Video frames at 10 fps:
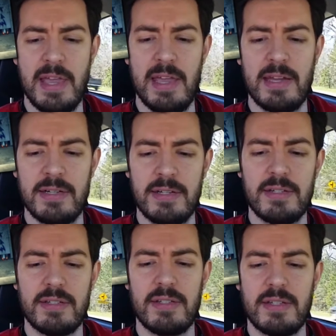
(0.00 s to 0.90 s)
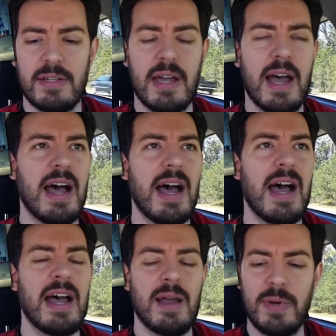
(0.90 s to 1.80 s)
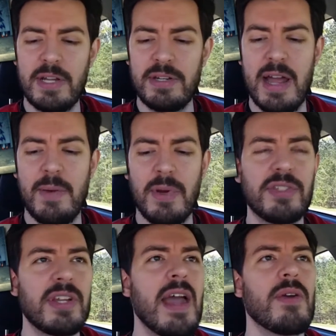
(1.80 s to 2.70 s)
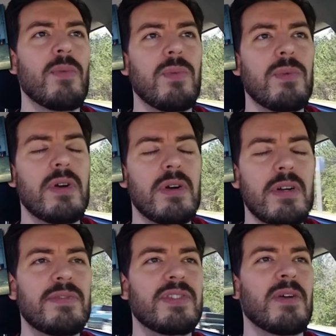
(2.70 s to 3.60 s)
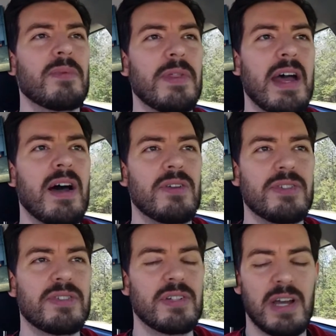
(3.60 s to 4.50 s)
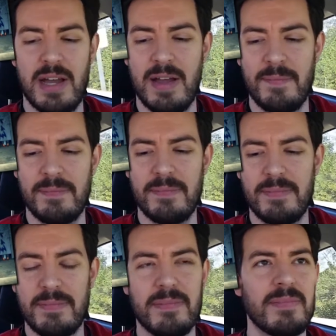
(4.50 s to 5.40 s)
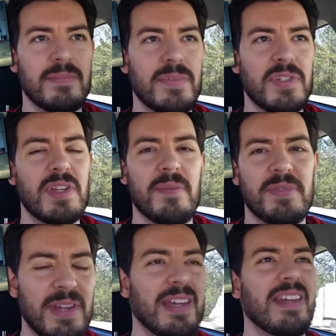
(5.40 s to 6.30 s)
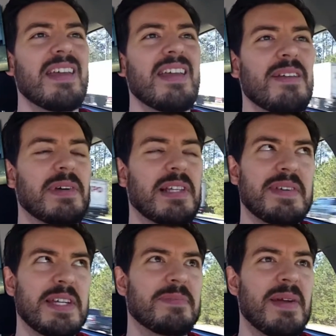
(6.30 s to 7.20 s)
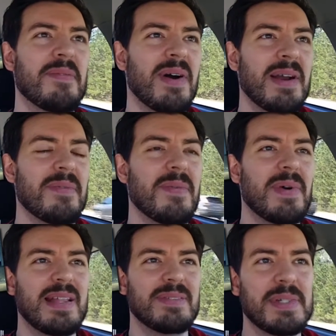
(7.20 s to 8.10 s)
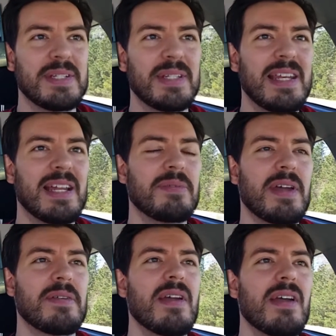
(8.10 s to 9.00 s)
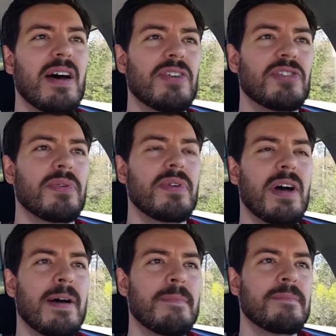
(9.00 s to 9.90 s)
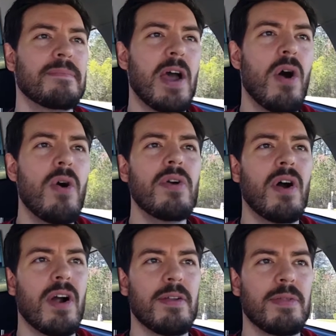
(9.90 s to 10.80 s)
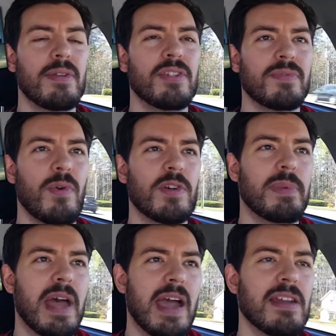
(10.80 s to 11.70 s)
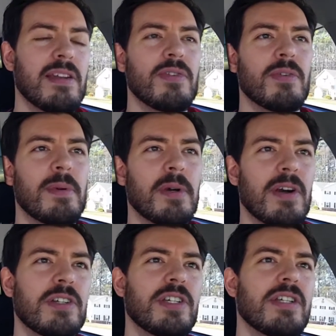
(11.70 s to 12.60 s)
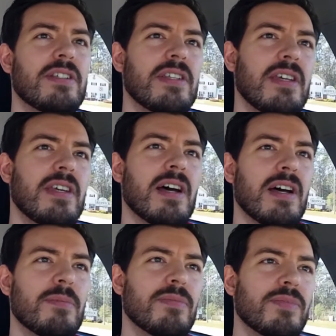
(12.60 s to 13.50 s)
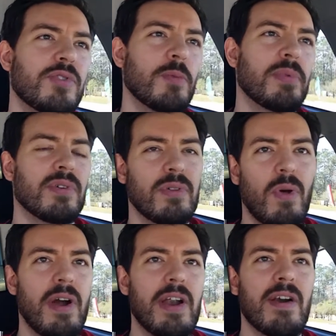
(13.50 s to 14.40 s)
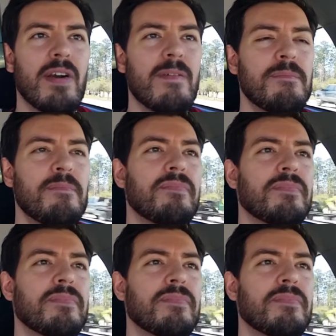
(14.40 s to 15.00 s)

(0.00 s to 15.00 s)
and I will say I could have done without something. But let me explain what's leading up to that. So Hogarth is, of course, back. And if you remember her, she is the super lawyer.